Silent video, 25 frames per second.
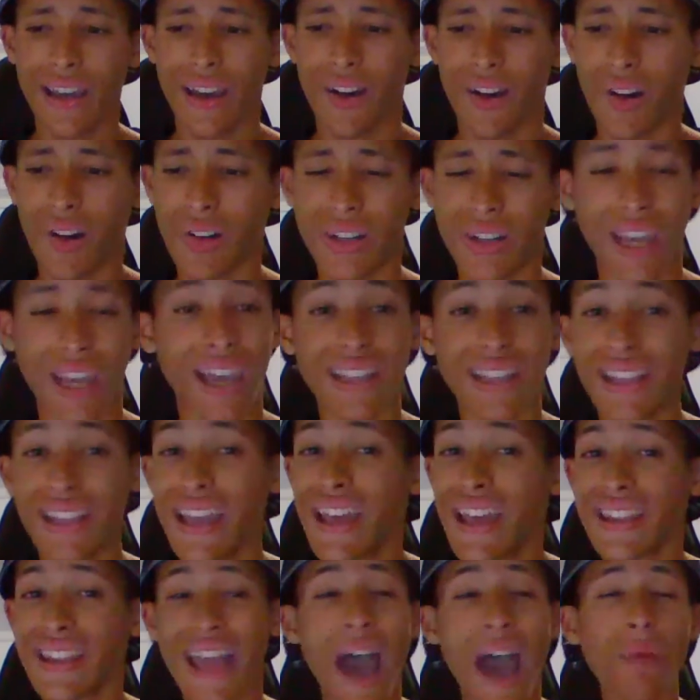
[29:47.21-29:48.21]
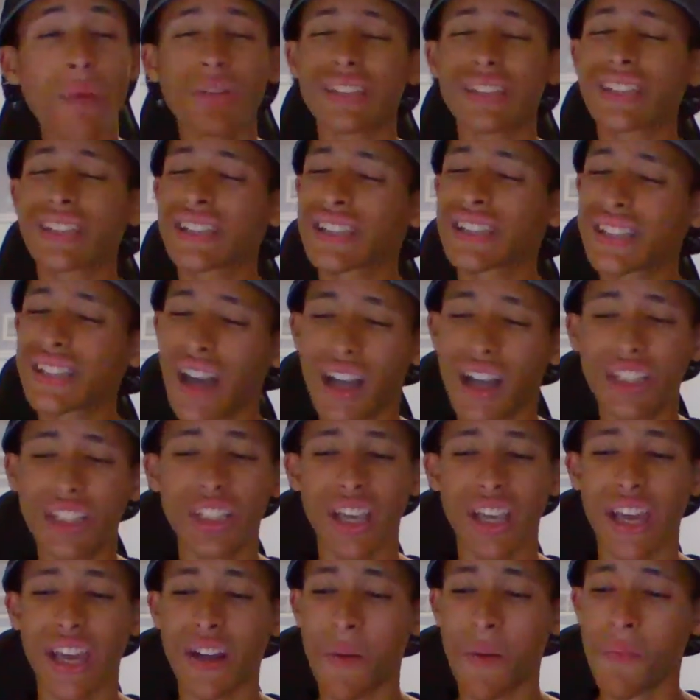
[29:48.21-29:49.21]
Okay, that was such
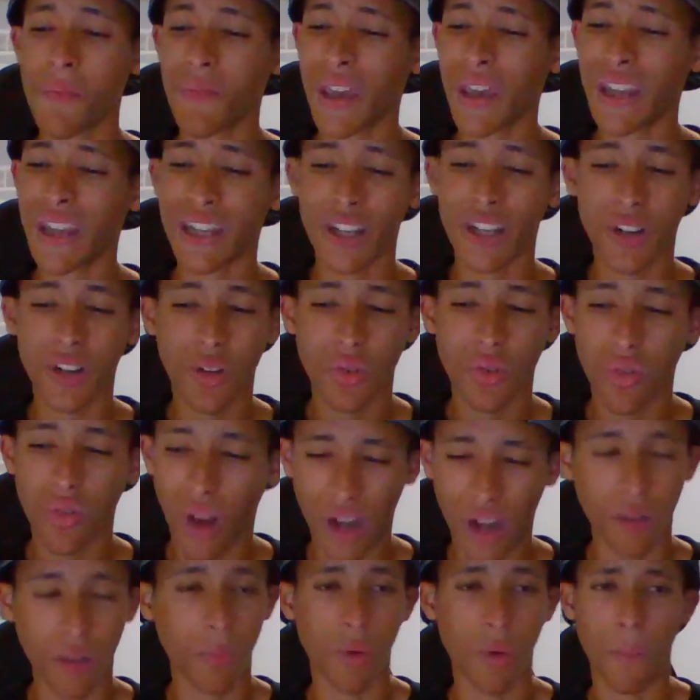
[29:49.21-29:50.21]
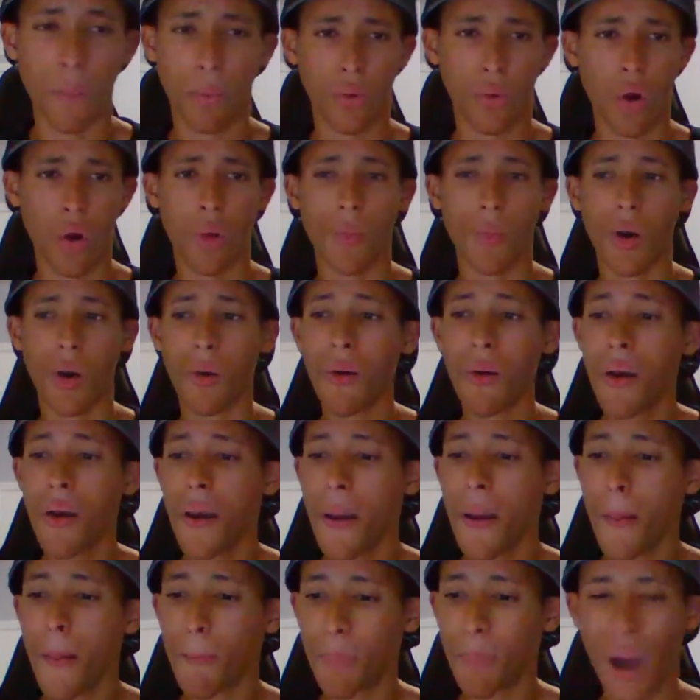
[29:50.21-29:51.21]
an incredible promo
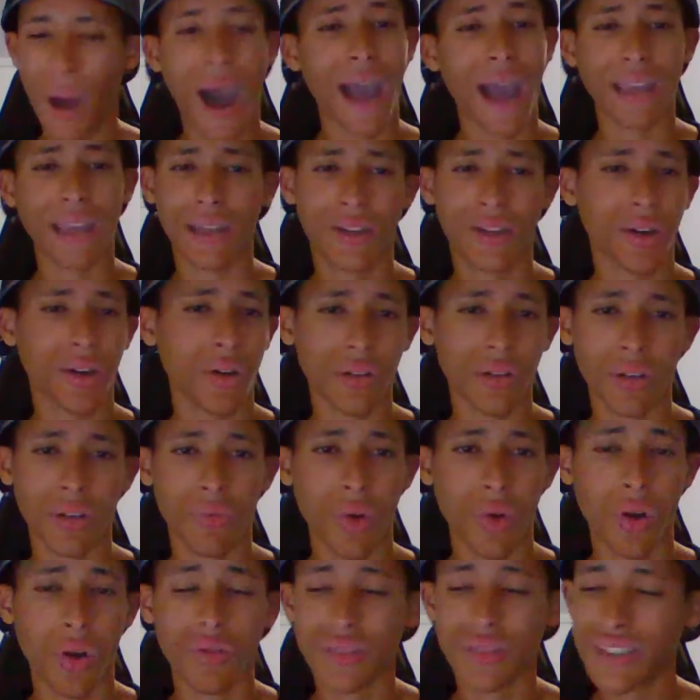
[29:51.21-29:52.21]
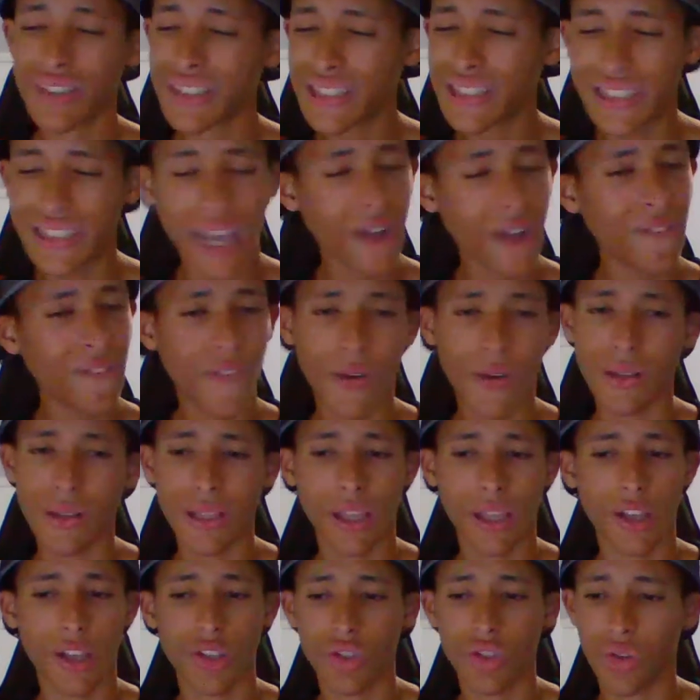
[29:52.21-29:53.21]
by Cody Rhodes.
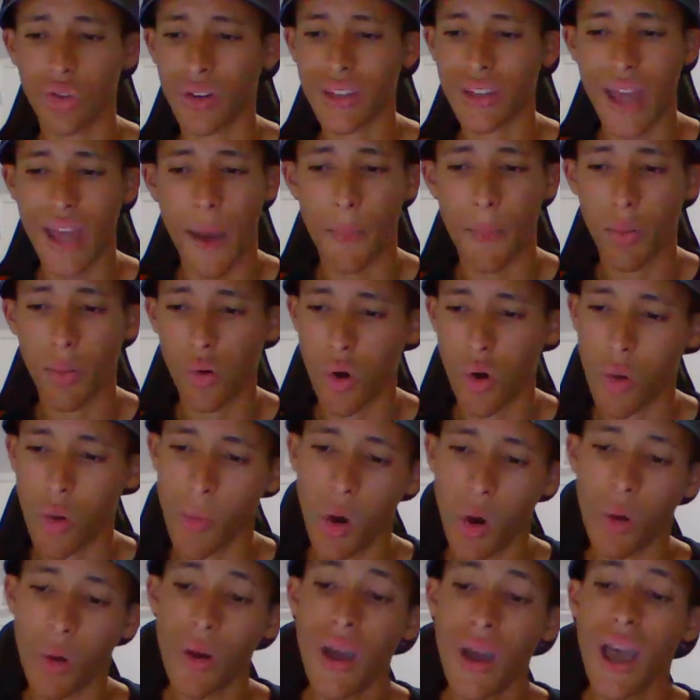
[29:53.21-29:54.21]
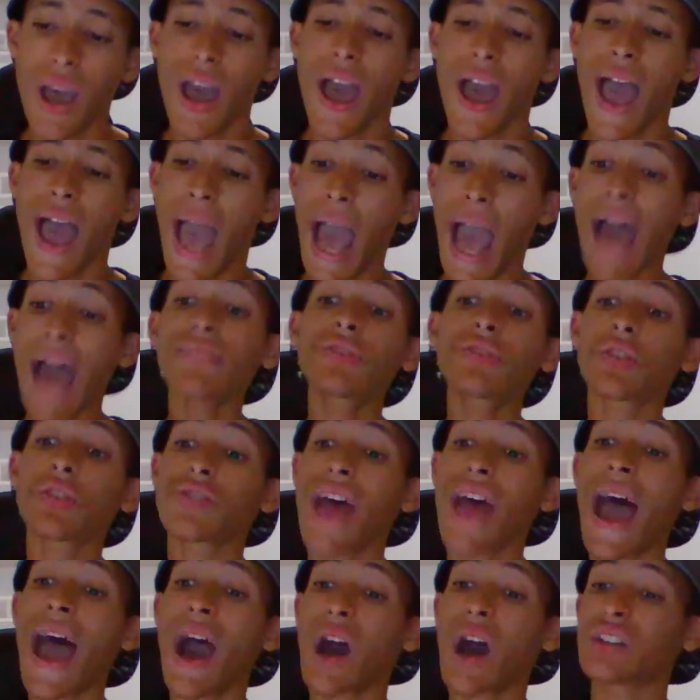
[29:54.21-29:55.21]
Definitely enjoyed that promo. After
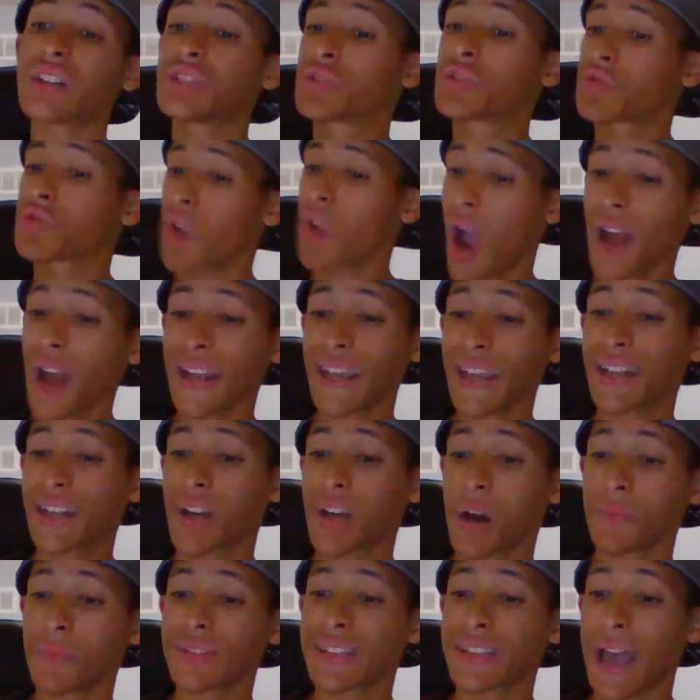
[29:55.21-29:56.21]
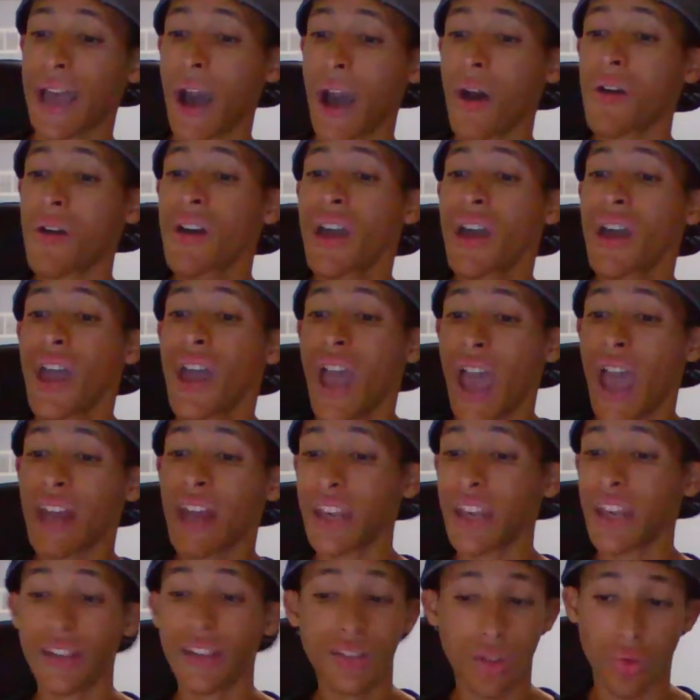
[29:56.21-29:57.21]
that, Andrade comes out and
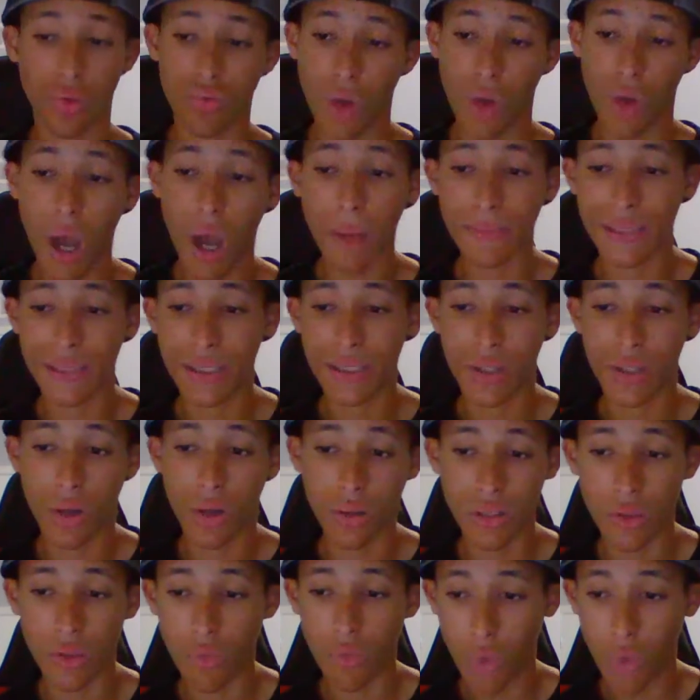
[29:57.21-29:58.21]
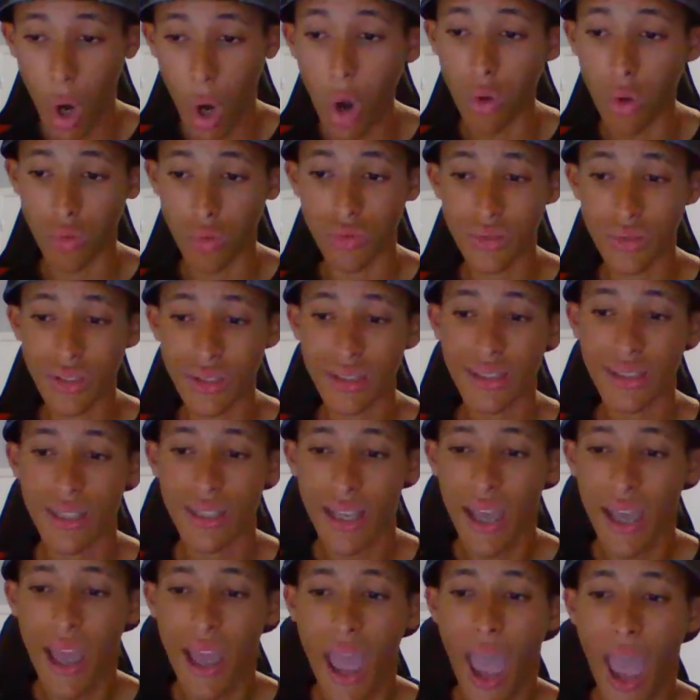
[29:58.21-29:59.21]
interrupts Cody Rhodes.
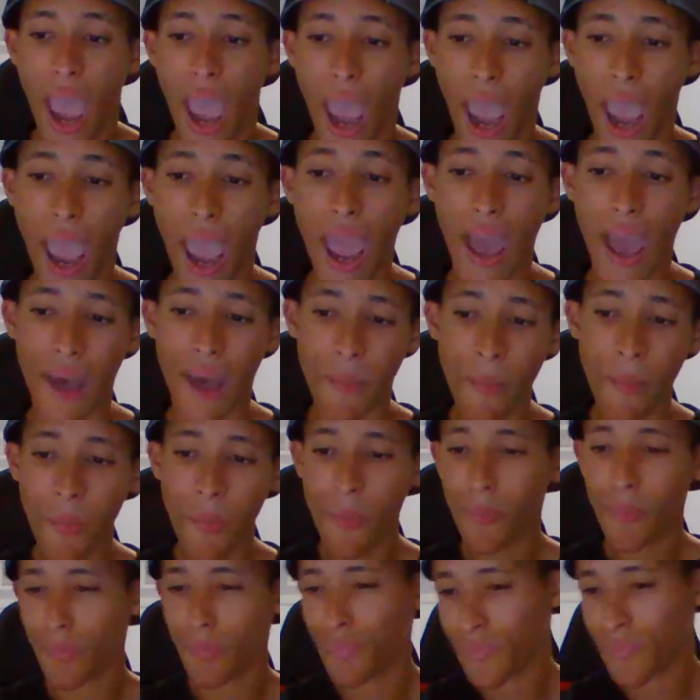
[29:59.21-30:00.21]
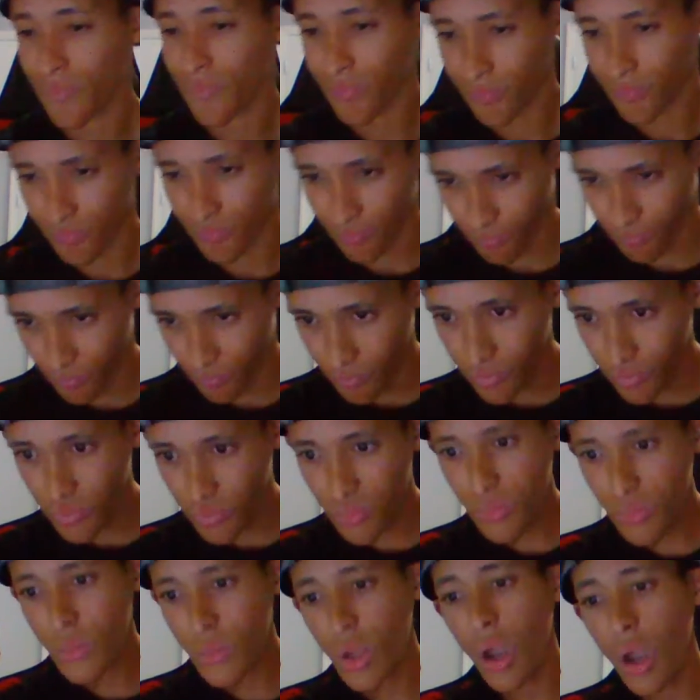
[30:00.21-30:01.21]
And,
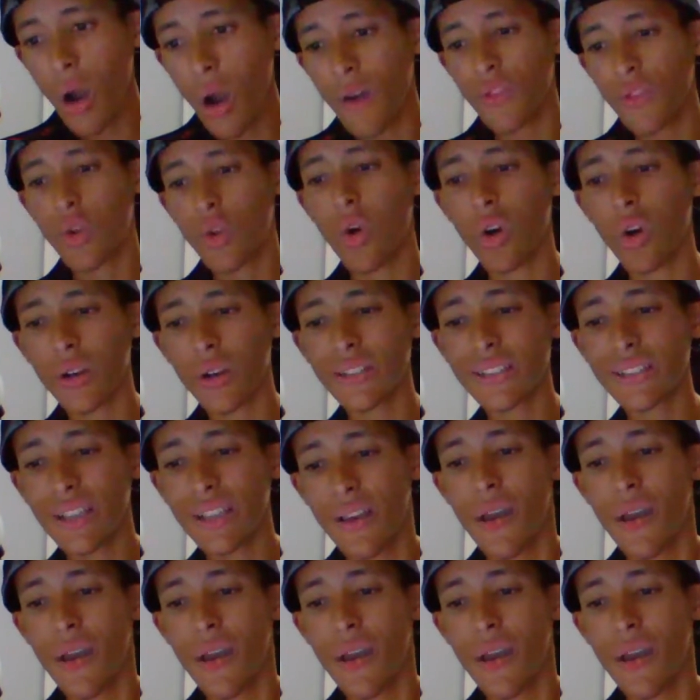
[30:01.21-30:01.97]
of course,